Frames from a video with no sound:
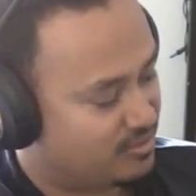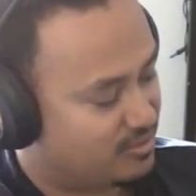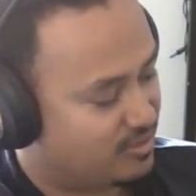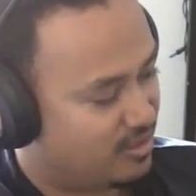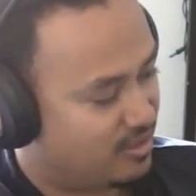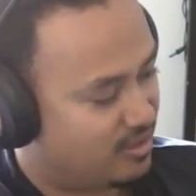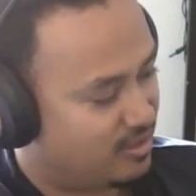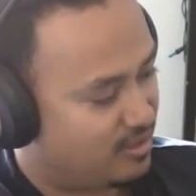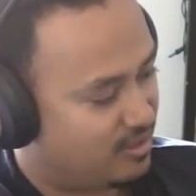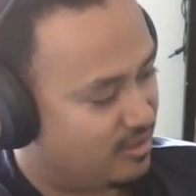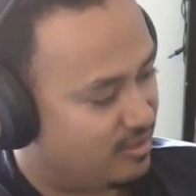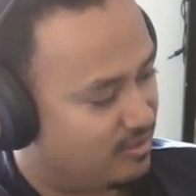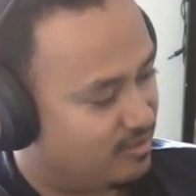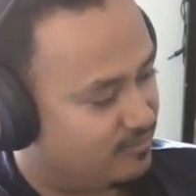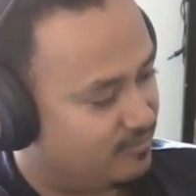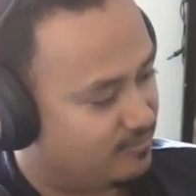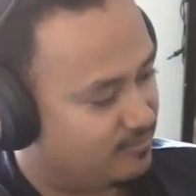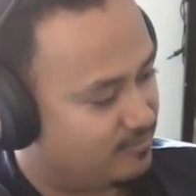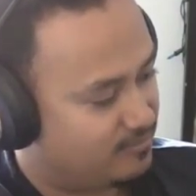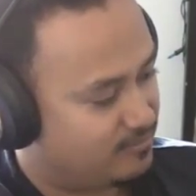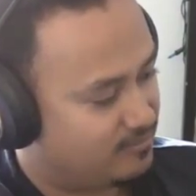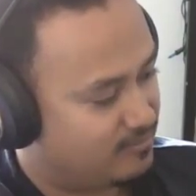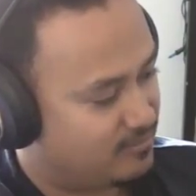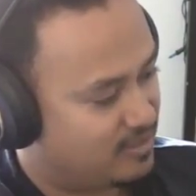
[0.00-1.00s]
I, I
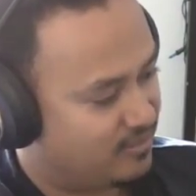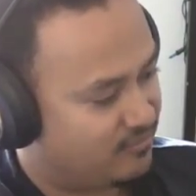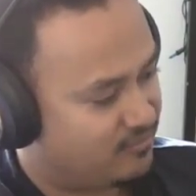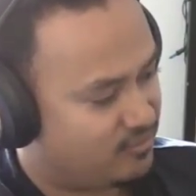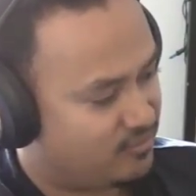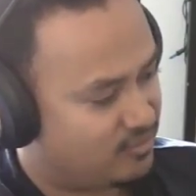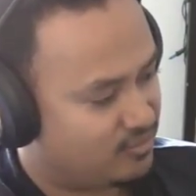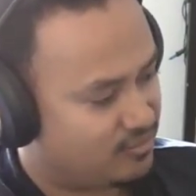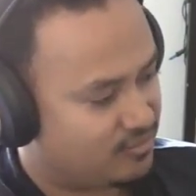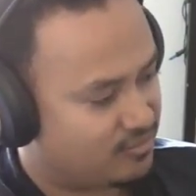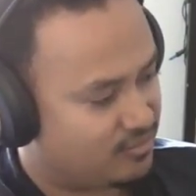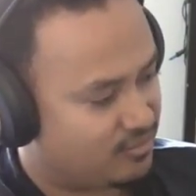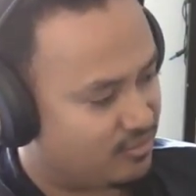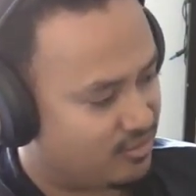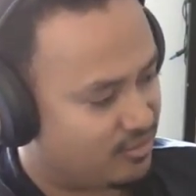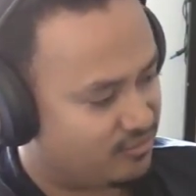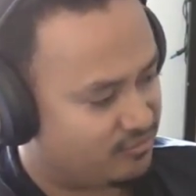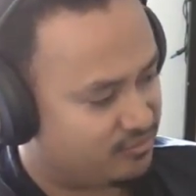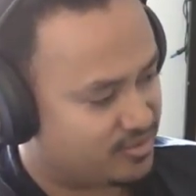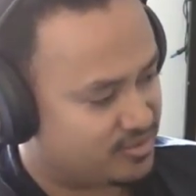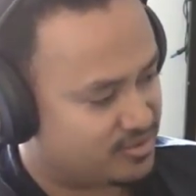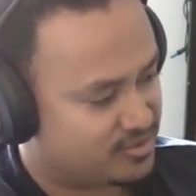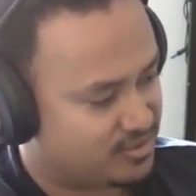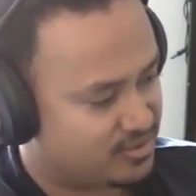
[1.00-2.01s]
never thought
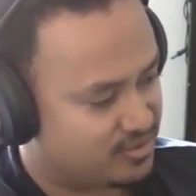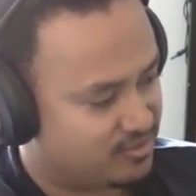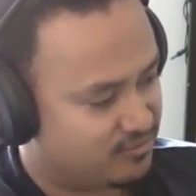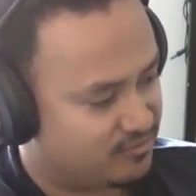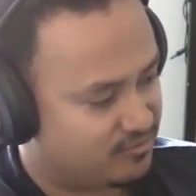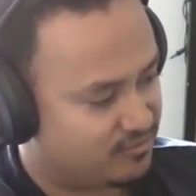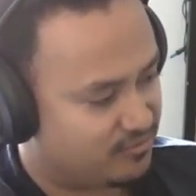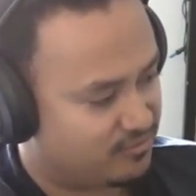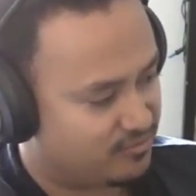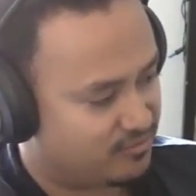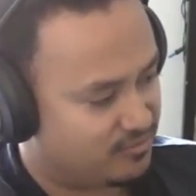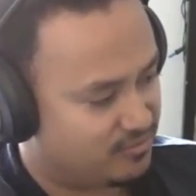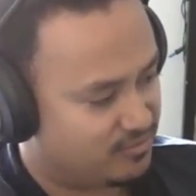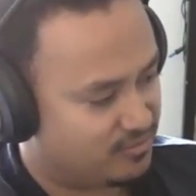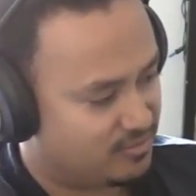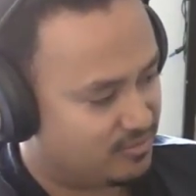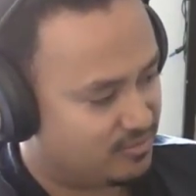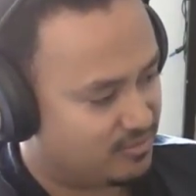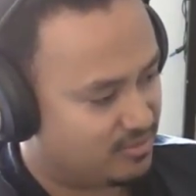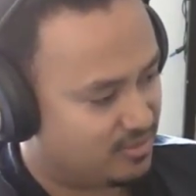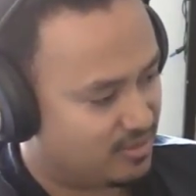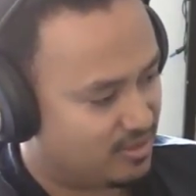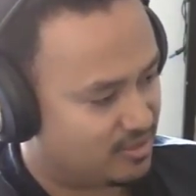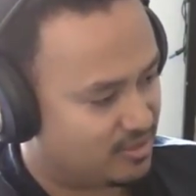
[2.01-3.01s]
of myself
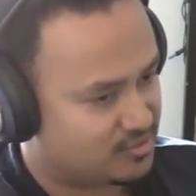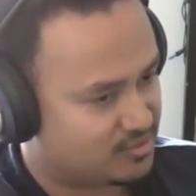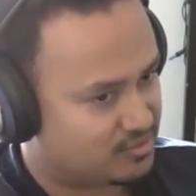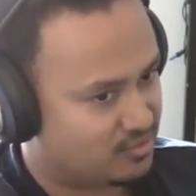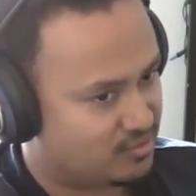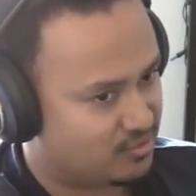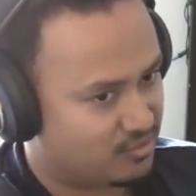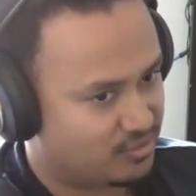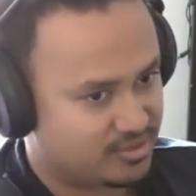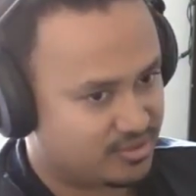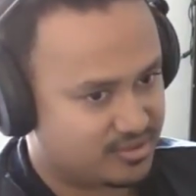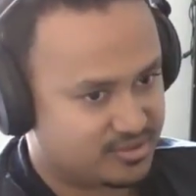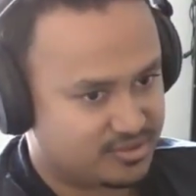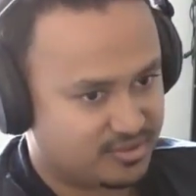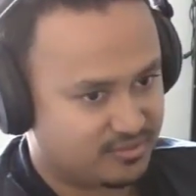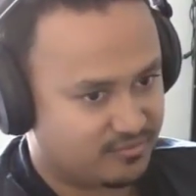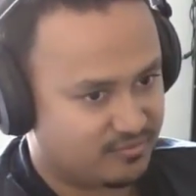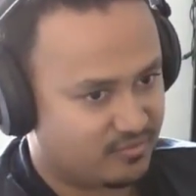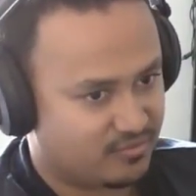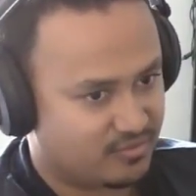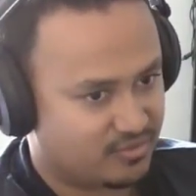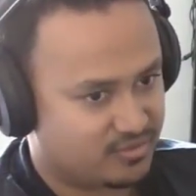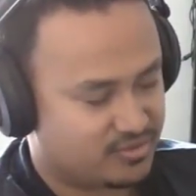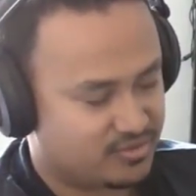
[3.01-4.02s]
as an artist at
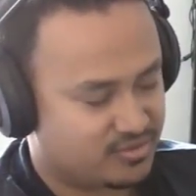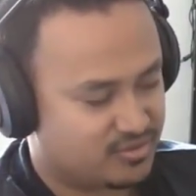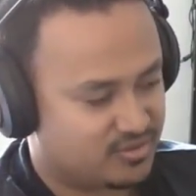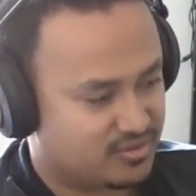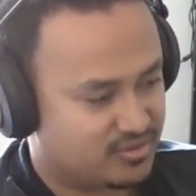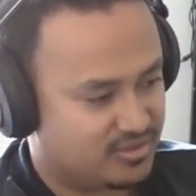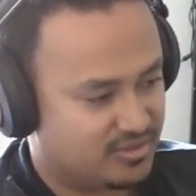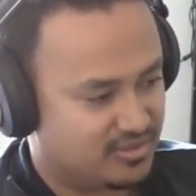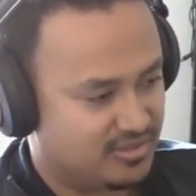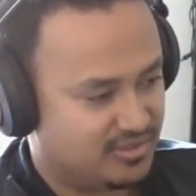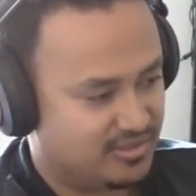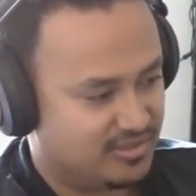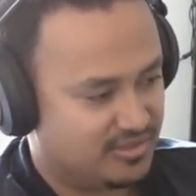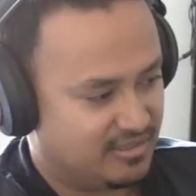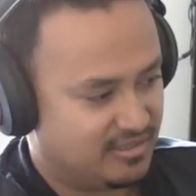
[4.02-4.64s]
first. Okay.